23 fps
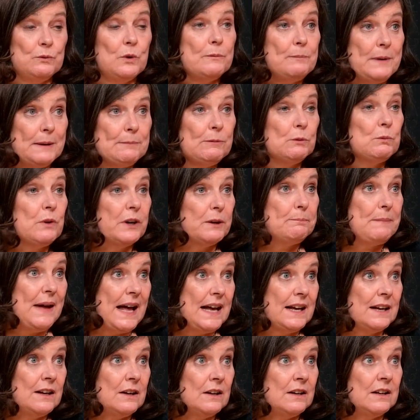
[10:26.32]
where people want to
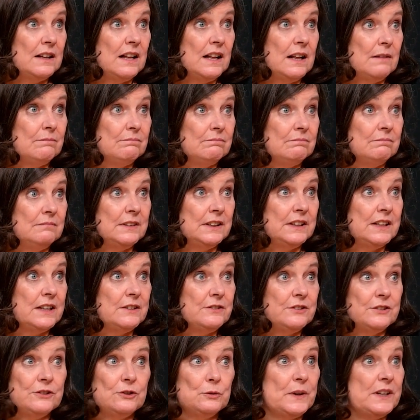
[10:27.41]
bank, so
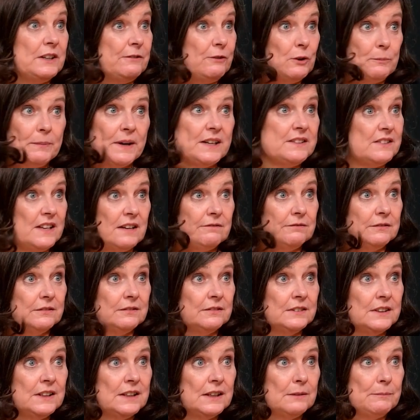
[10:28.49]
24/7.
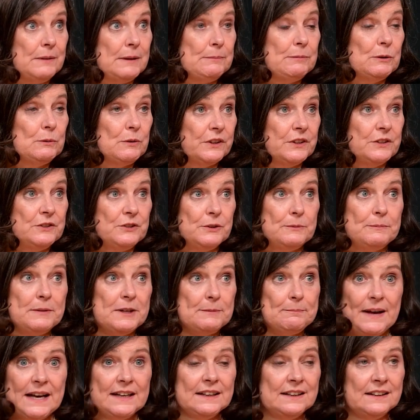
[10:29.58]
People want to do a bit
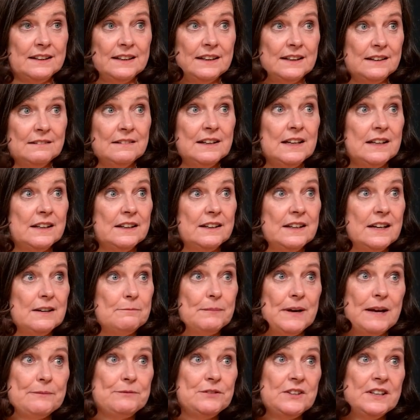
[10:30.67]
of banking,
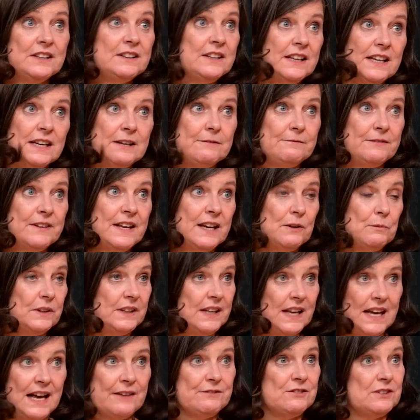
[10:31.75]
perhaps in the evening when
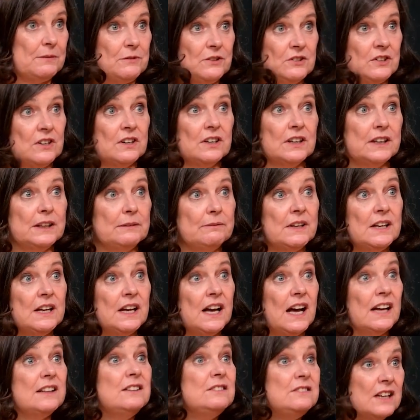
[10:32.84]
they have some time,
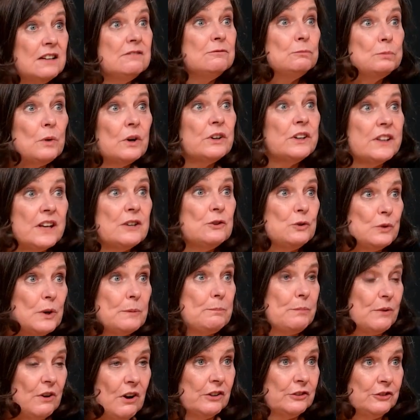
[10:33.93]
and don't want to go to a
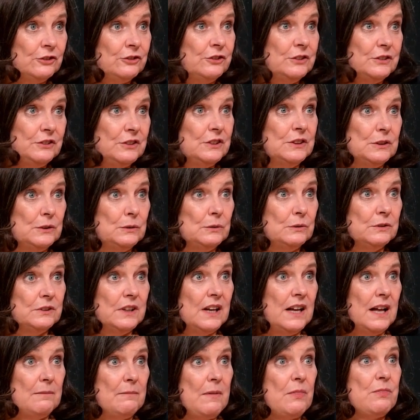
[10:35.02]
branch to do
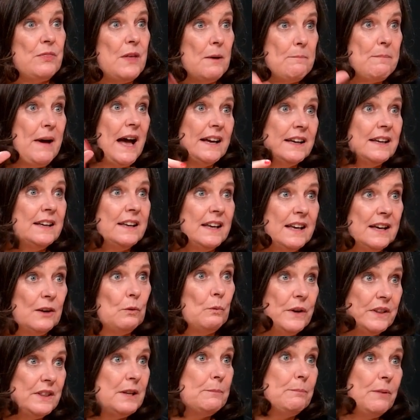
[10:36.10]
the banking
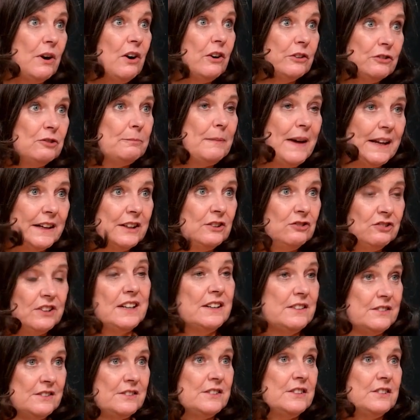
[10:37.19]
with the branch manager
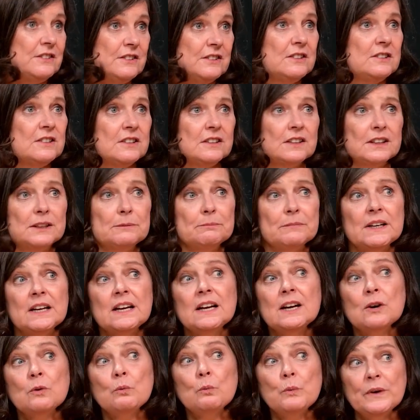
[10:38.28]
at a certain time.
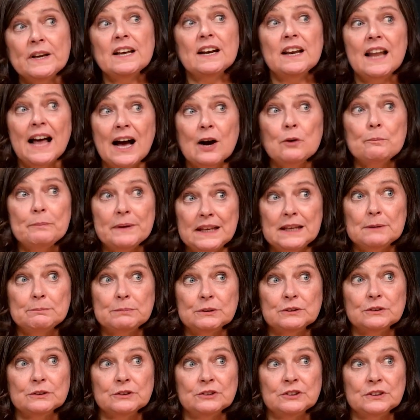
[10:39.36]
We allow
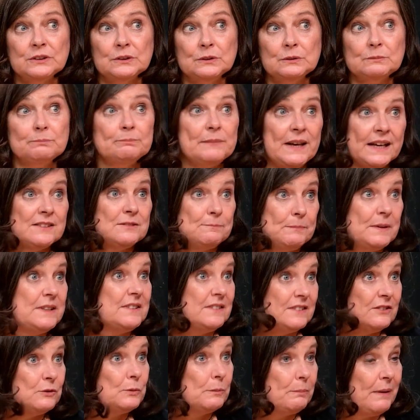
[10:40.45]
people to mix
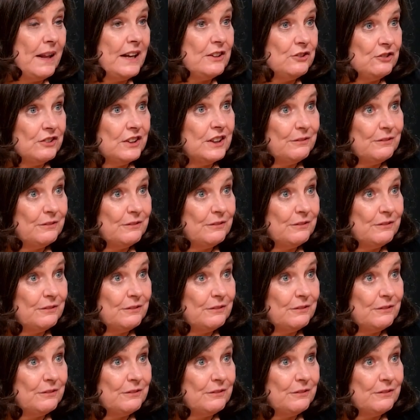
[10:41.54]
business with pleasure.